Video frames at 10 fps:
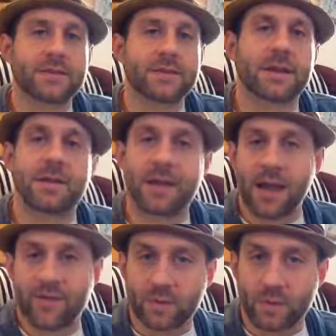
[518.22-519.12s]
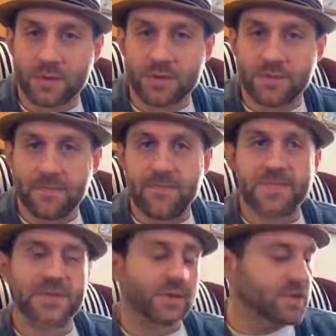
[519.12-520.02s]
and then afterwards.
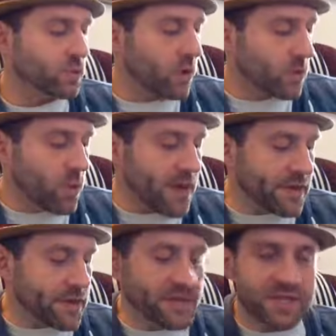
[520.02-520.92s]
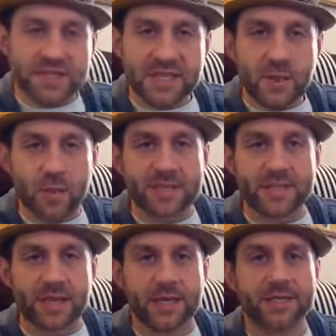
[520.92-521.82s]
So that's one way that you can sequence
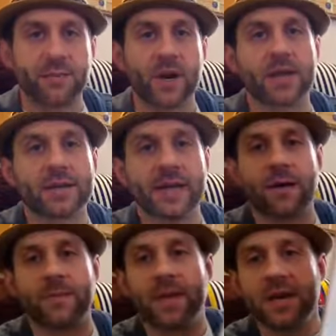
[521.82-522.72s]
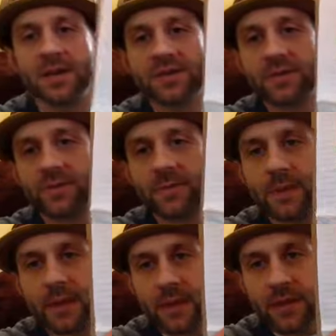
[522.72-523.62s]
things and break it down so
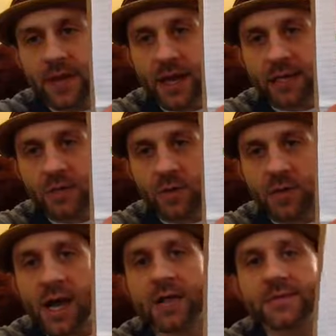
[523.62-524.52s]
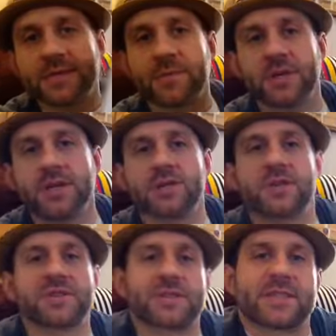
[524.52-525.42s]
that you're not simply
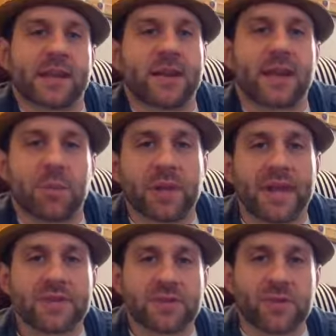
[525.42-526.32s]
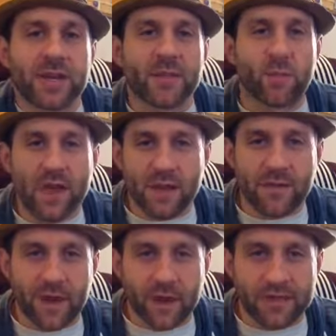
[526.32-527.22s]
just staring at a blank screen waiting
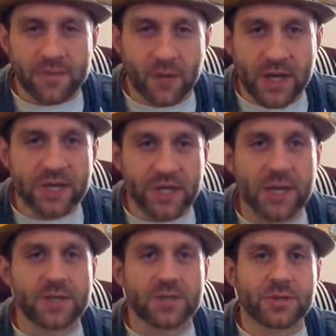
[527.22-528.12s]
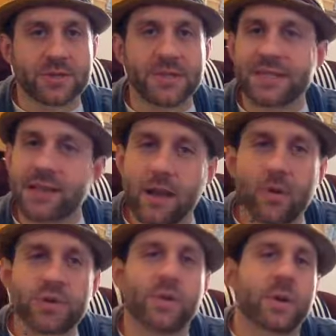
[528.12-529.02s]
for that inspiration to hit you, because that's not
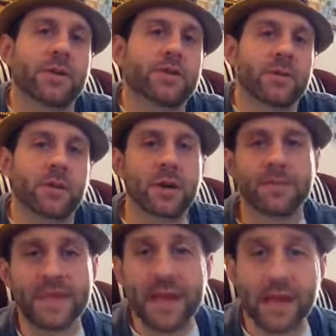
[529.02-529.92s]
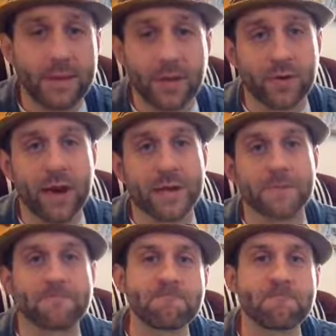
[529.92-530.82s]
what you want to do in academic writing.
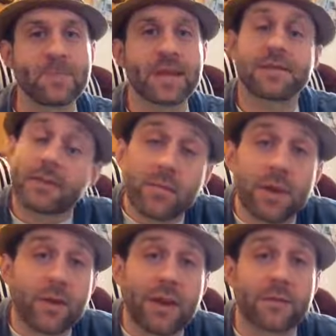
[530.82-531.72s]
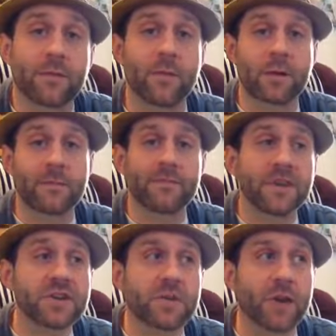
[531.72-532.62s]
It can be great for
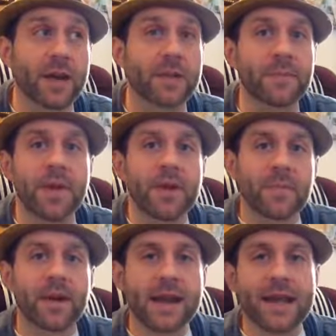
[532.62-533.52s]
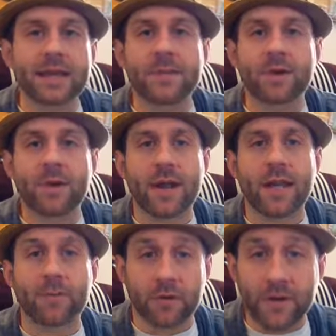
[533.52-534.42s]
fiction writing, but in academic writing
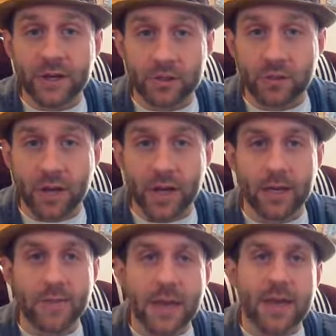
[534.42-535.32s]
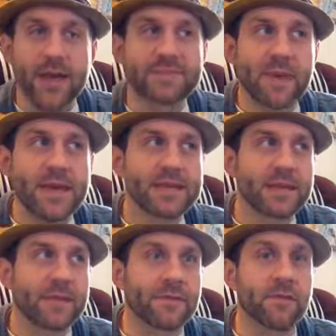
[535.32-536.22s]
and professional writing, it's best
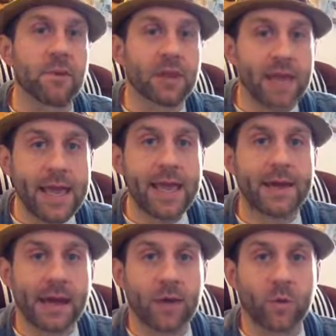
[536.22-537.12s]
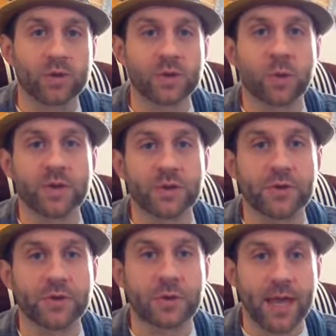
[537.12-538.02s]
if you plan out what you're going to
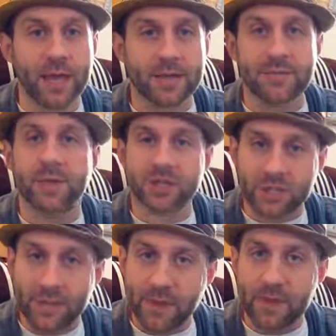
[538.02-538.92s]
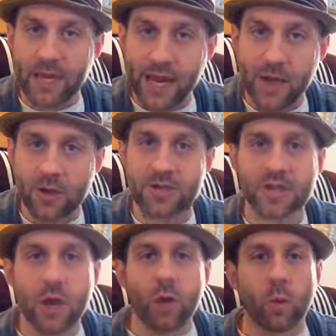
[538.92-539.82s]
do, and much like building a house,
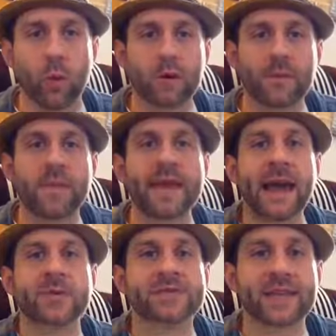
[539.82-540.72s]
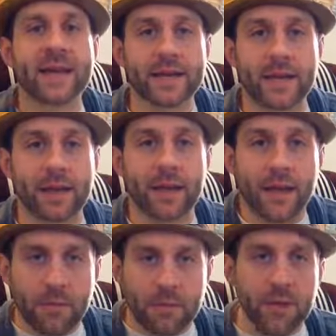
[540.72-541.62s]
work from the outside in.
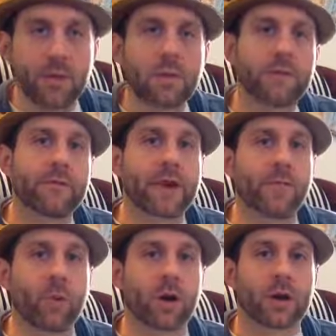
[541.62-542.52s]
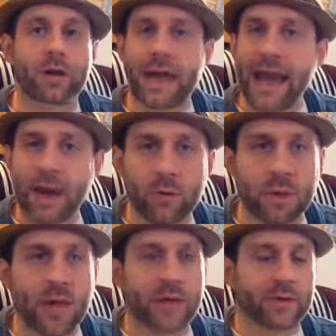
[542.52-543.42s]
Build the framework,
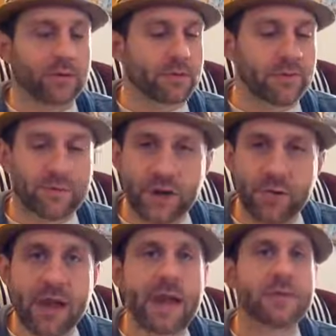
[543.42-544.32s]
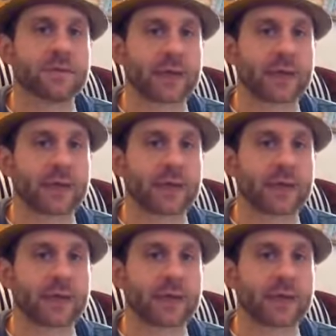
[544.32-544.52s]
outline. You free write, then you